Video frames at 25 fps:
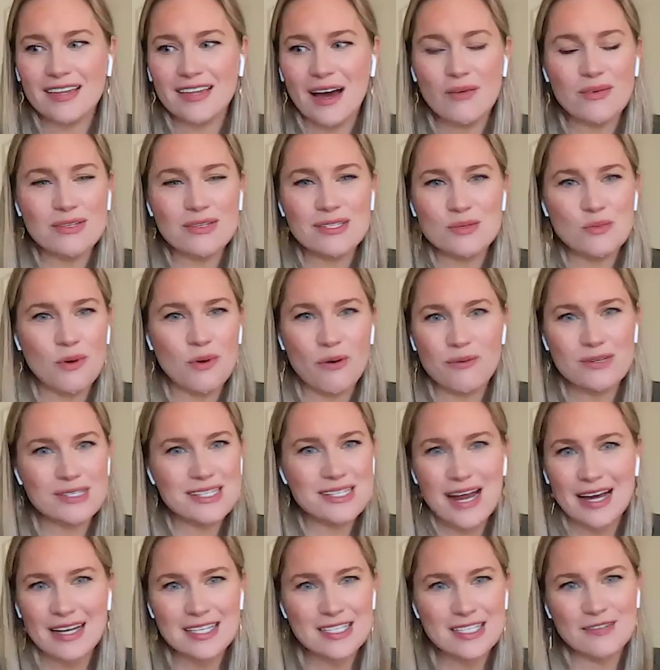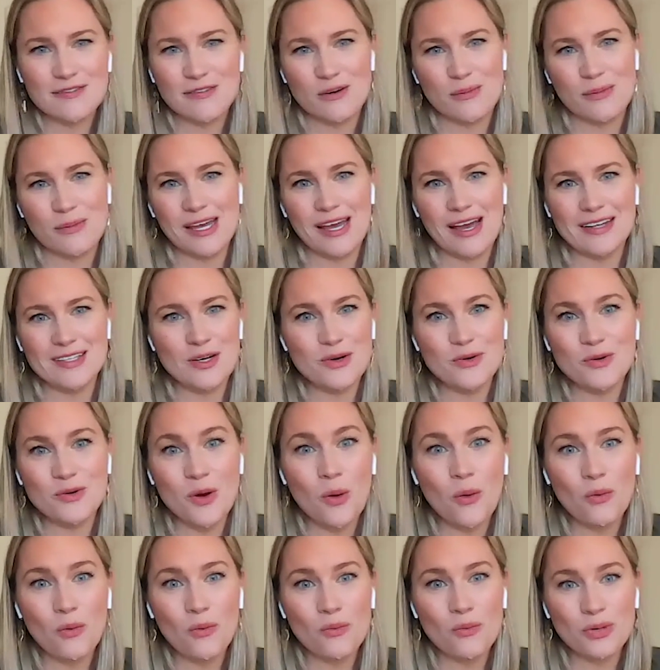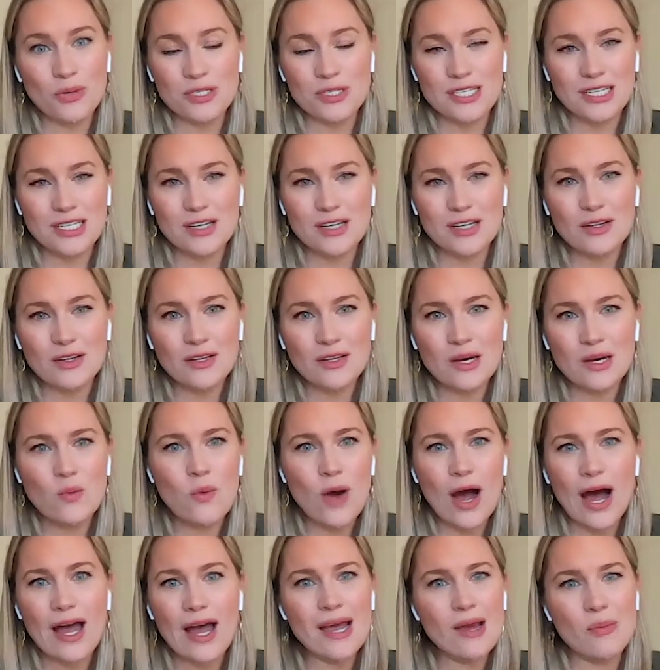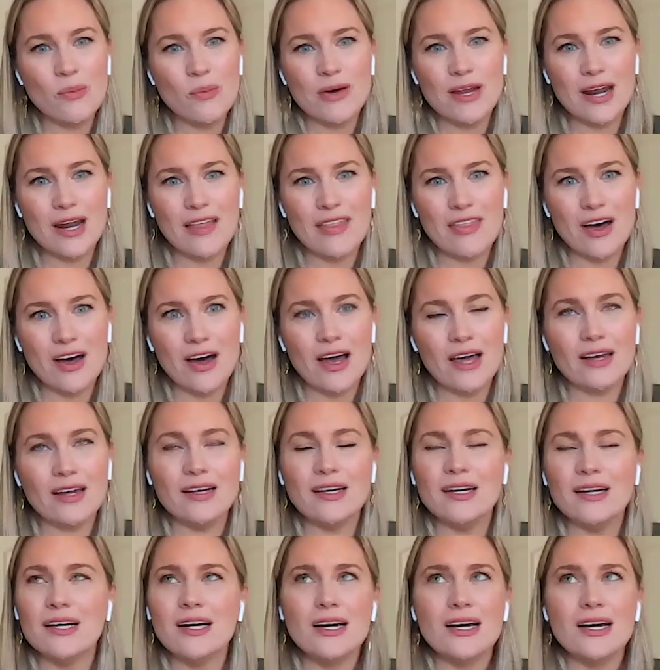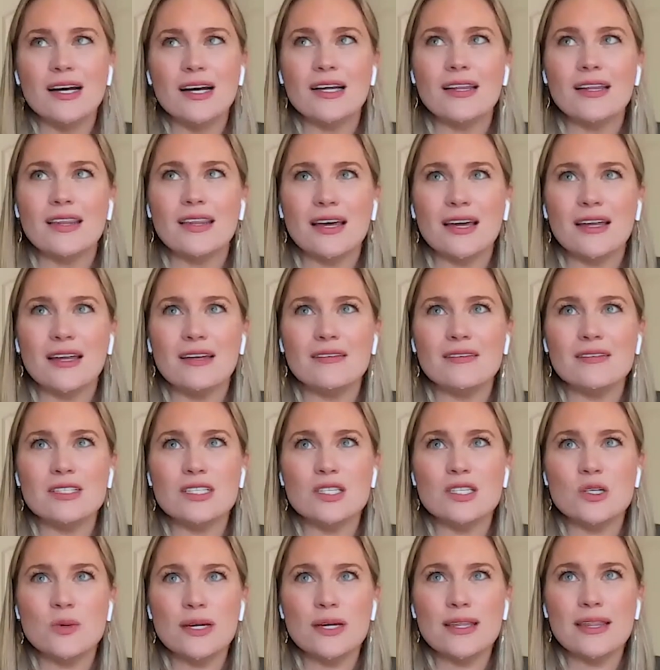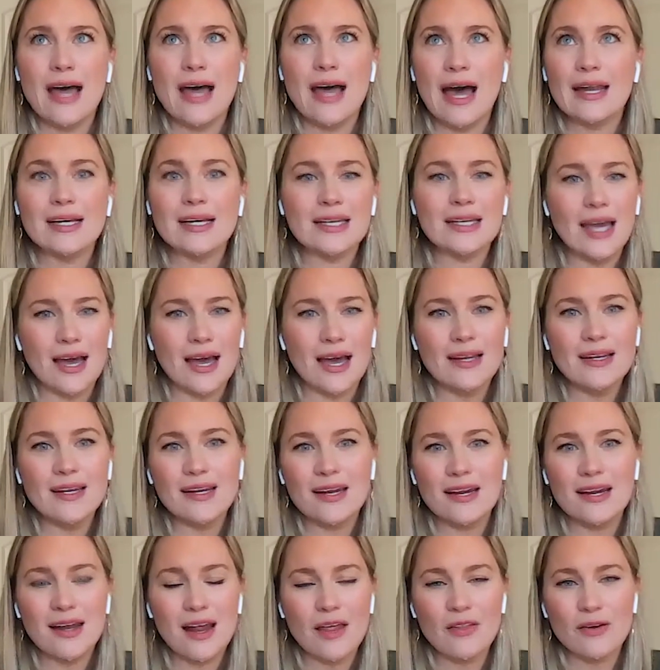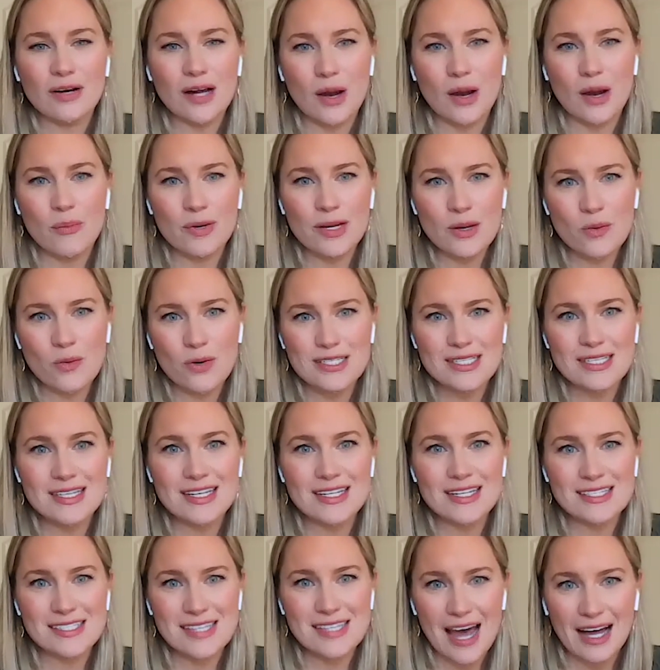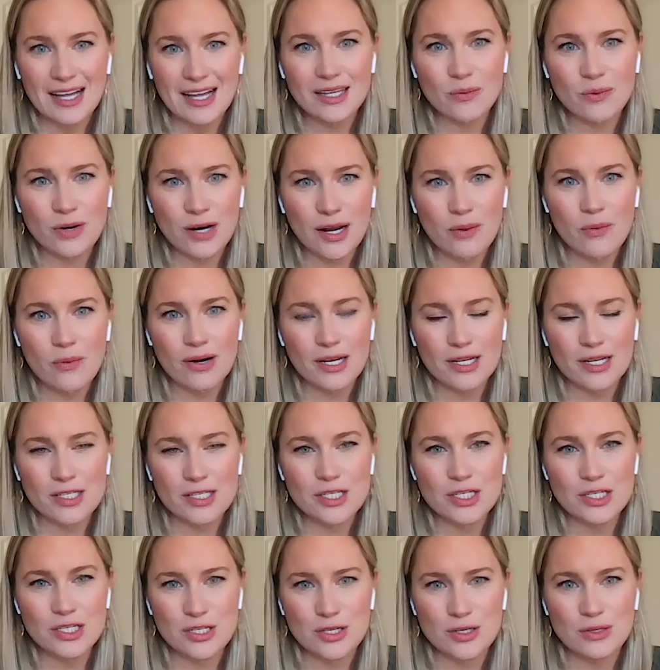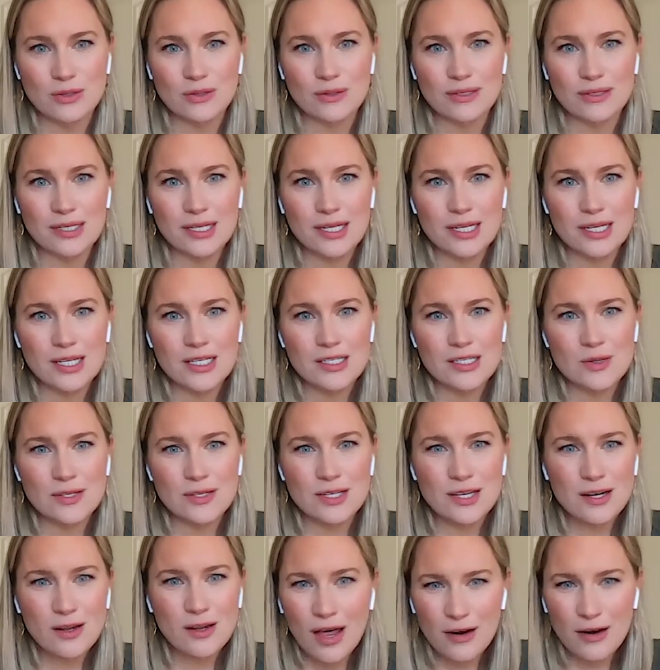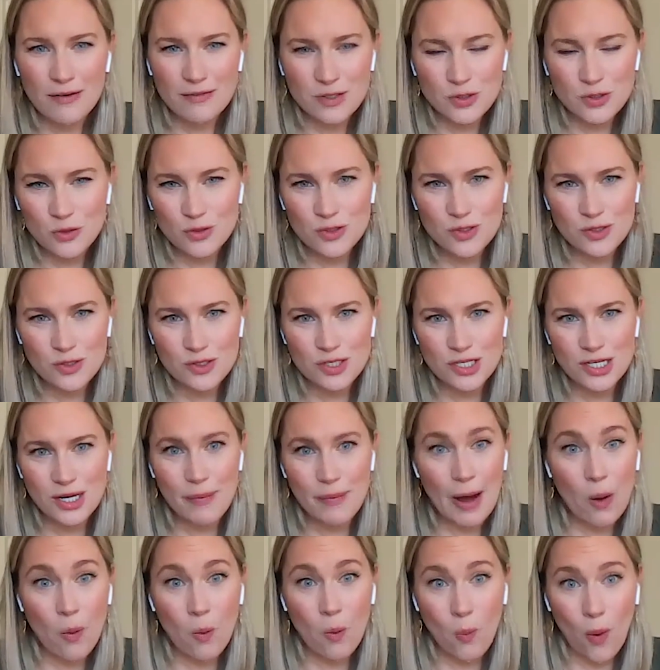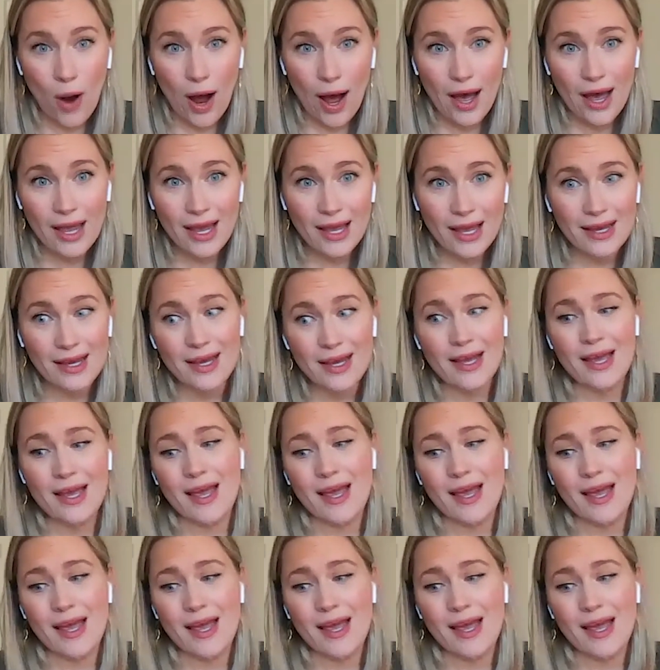that was what was next for me. I don't know particularly why, but I thought that doing that again at another company wasn't exactly what I wanted to do. So I did a lot of soul searching about why.